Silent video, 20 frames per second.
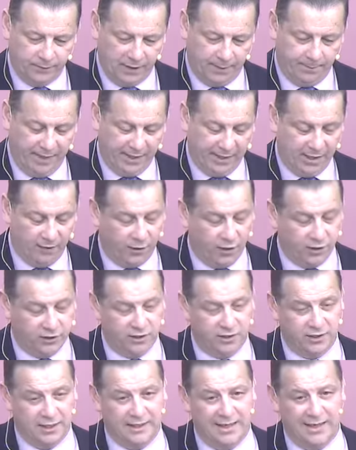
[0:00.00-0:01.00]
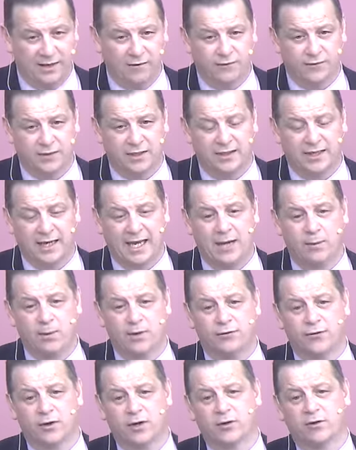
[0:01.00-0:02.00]
Many of us live today
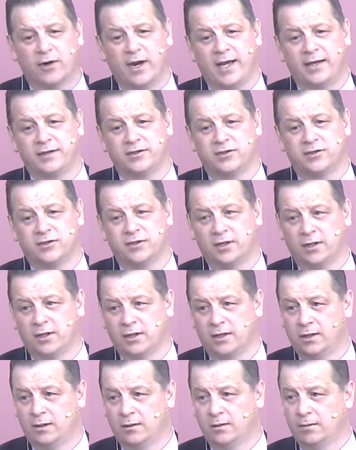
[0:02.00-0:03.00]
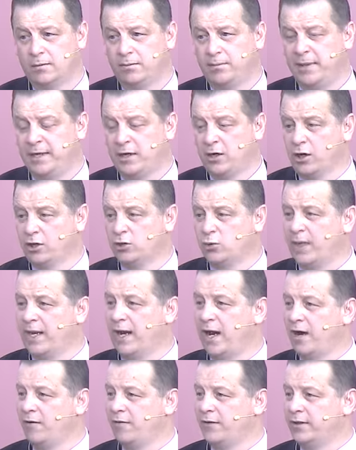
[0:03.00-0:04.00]
with regrets because we
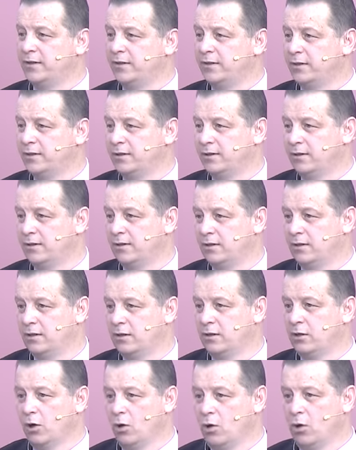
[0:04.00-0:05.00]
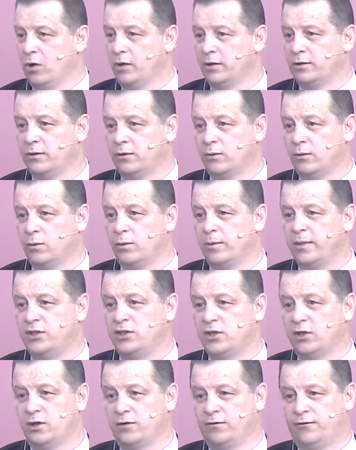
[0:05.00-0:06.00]
haven't gone when we
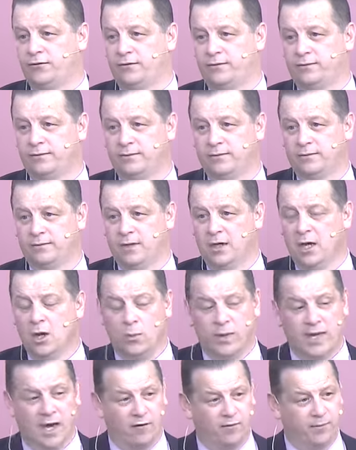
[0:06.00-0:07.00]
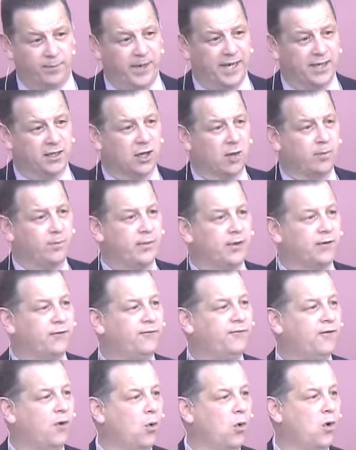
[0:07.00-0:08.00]
should have. We haven't picked up the
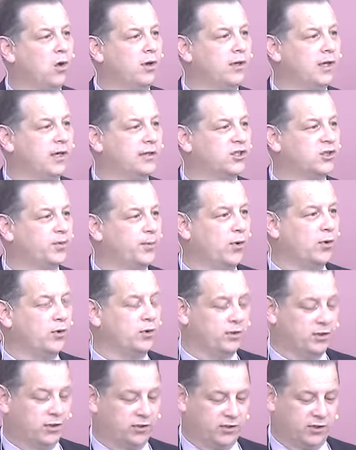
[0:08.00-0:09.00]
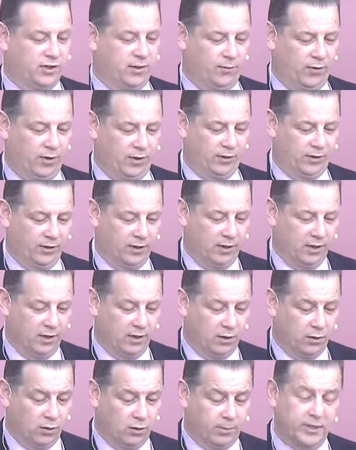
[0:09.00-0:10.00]
phone and spoke to someone
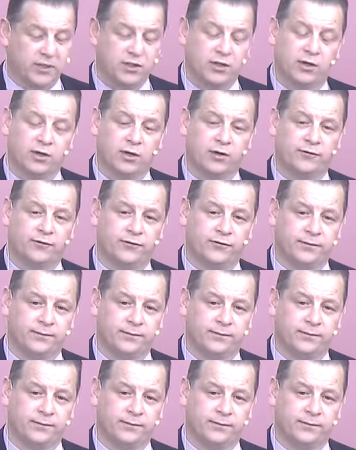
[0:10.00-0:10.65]
when we should have.